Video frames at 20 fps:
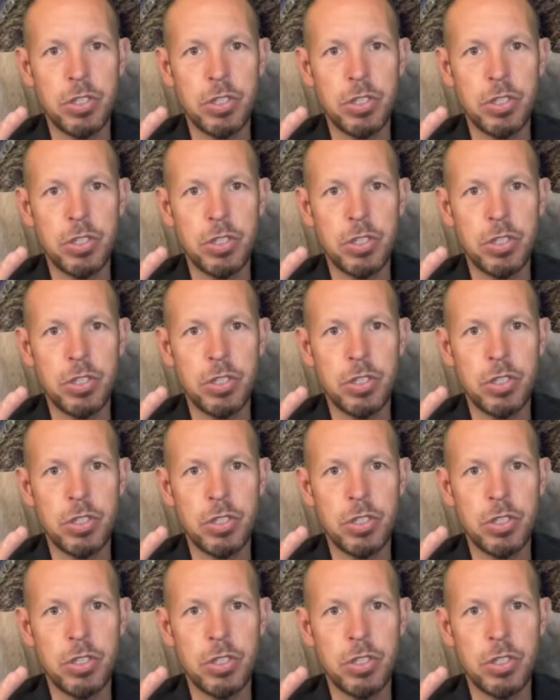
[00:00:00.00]
and they
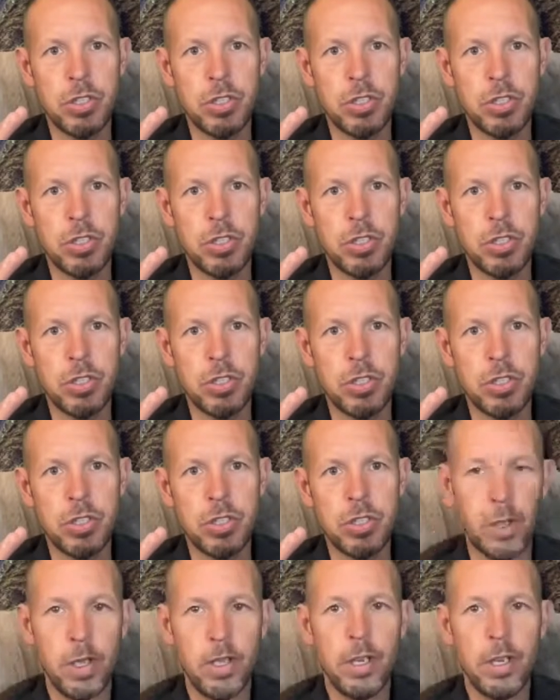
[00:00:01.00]
focus on the
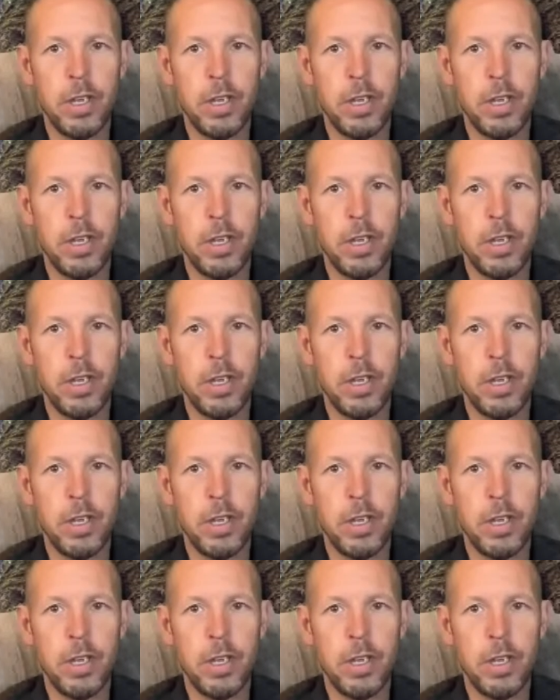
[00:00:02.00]
role